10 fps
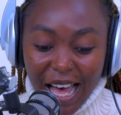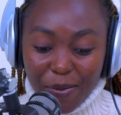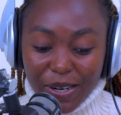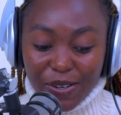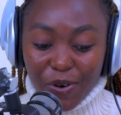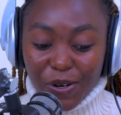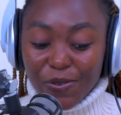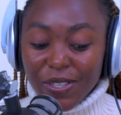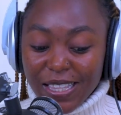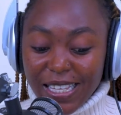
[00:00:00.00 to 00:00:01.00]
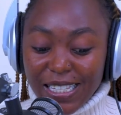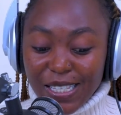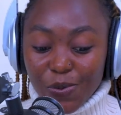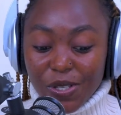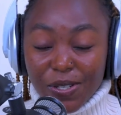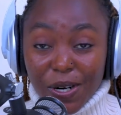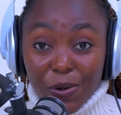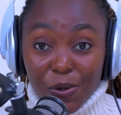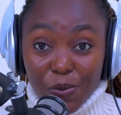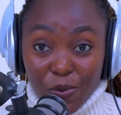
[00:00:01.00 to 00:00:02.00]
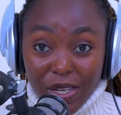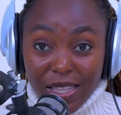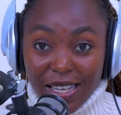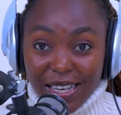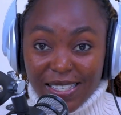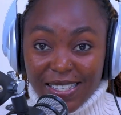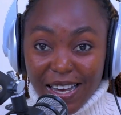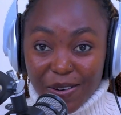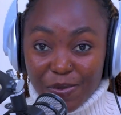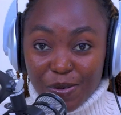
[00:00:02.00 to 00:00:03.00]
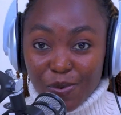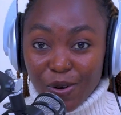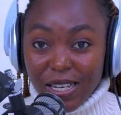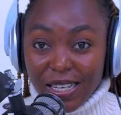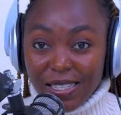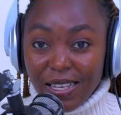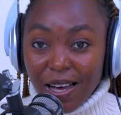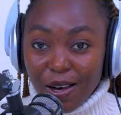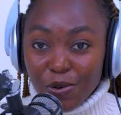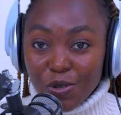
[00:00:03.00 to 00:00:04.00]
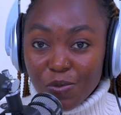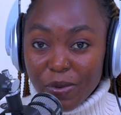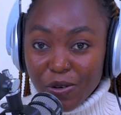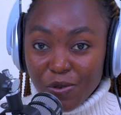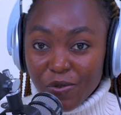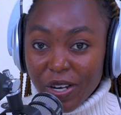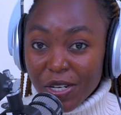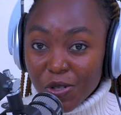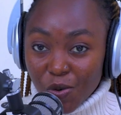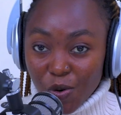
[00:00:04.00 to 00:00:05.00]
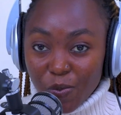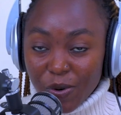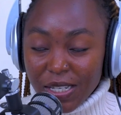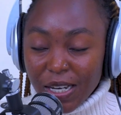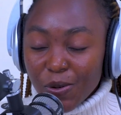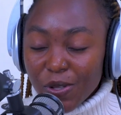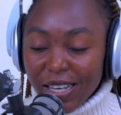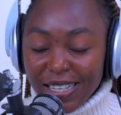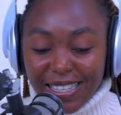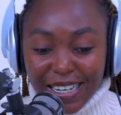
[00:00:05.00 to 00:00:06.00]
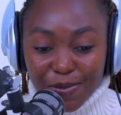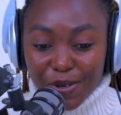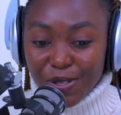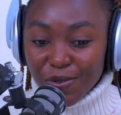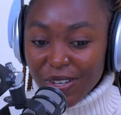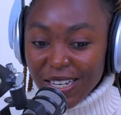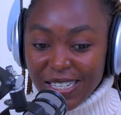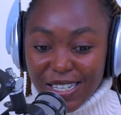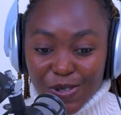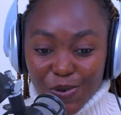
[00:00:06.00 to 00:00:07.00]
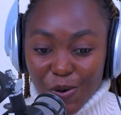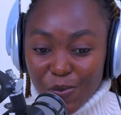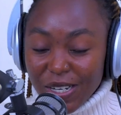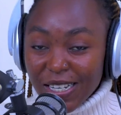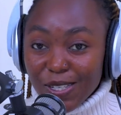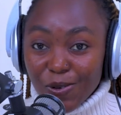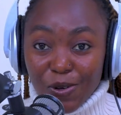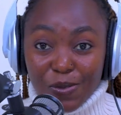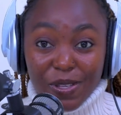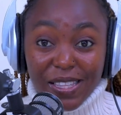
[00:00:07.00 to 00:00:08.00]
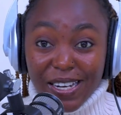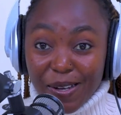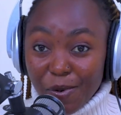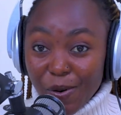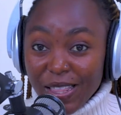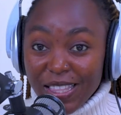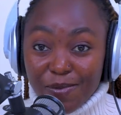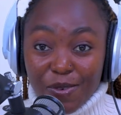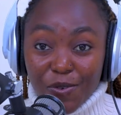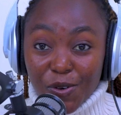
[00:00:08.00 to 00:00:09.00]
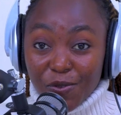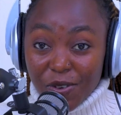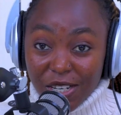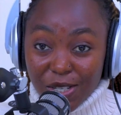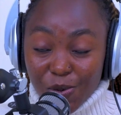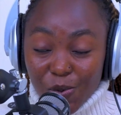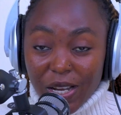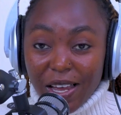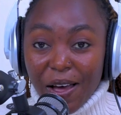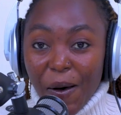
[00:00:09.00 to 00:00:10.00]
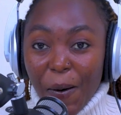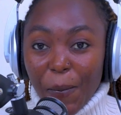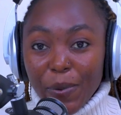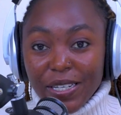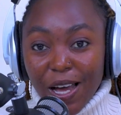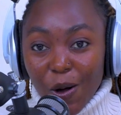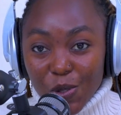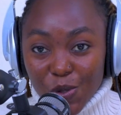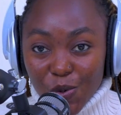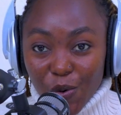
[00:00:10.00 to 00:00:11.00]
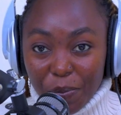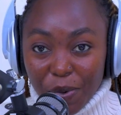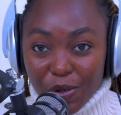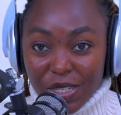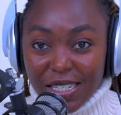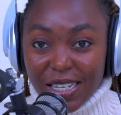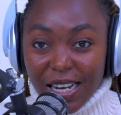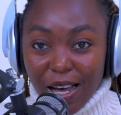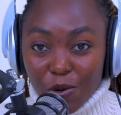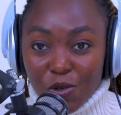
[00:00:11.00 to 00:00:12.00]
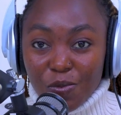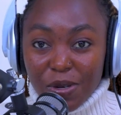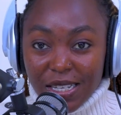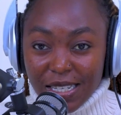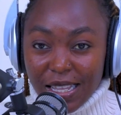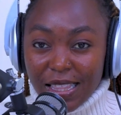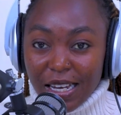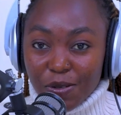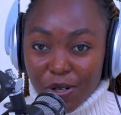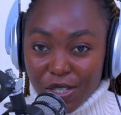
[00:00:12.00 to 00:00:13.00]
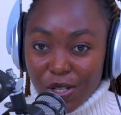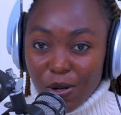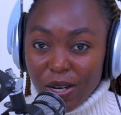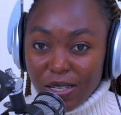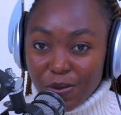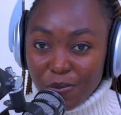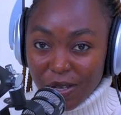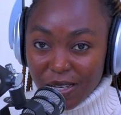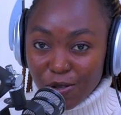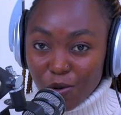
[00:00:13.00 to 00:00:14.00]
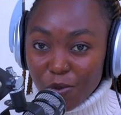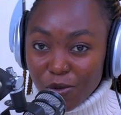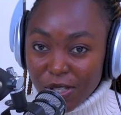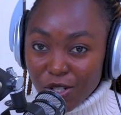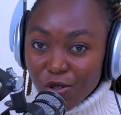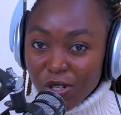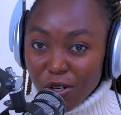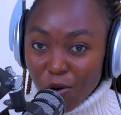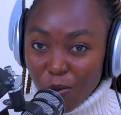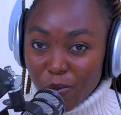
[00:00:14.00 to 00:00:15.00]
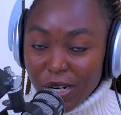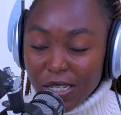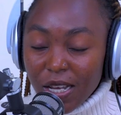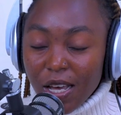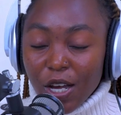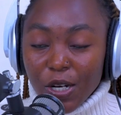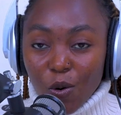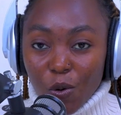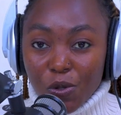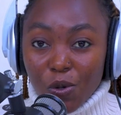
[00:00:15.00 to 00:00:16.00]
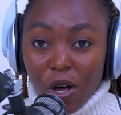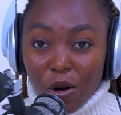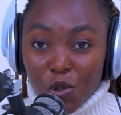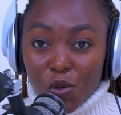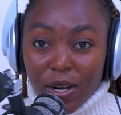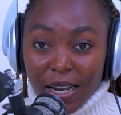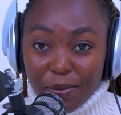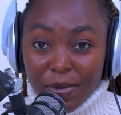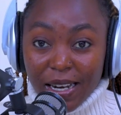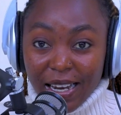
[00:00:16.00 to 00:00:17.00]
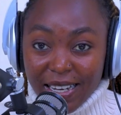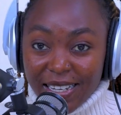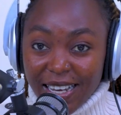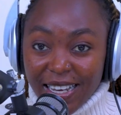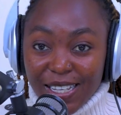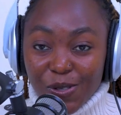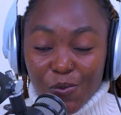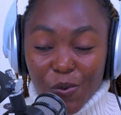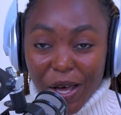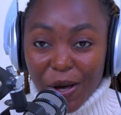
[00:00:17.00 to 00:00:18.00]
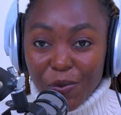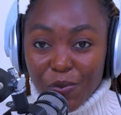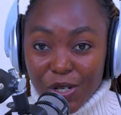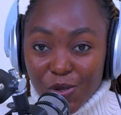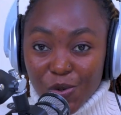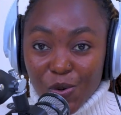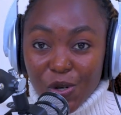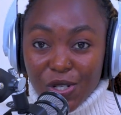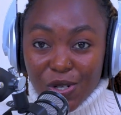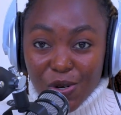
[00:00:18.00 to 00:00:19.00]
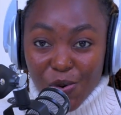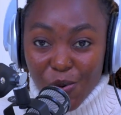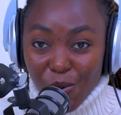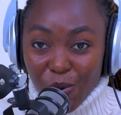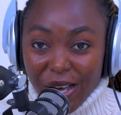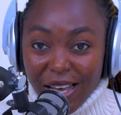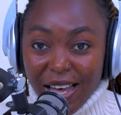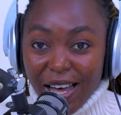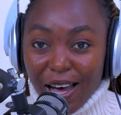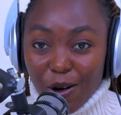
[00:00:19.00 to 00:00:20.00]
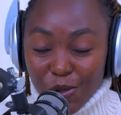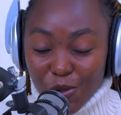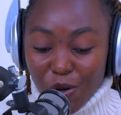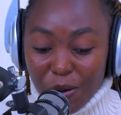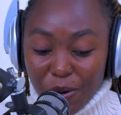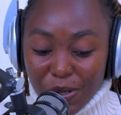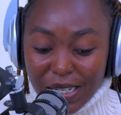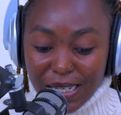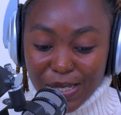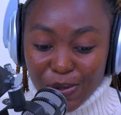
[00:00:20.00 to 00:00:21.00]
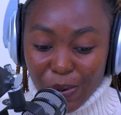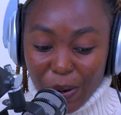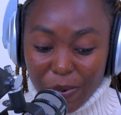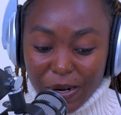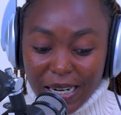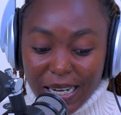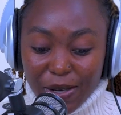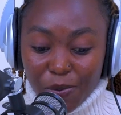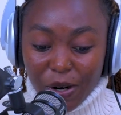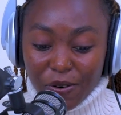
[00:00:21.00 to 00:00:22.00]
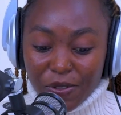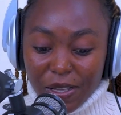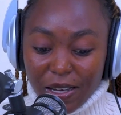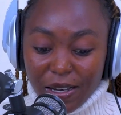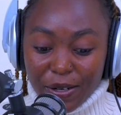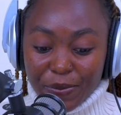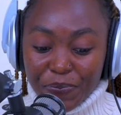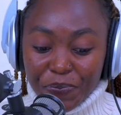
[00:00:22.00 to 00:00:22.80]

I believe one of the things that we struggle with as young people is how to maneuver into corporate. I know the excitement of getting into corporate has always been the number one thing before you finish school, but how to go about it and how to maintain that particular space or position in corporate, and also how to climb the ladder is where we do not know how to go about it. So apparently one of the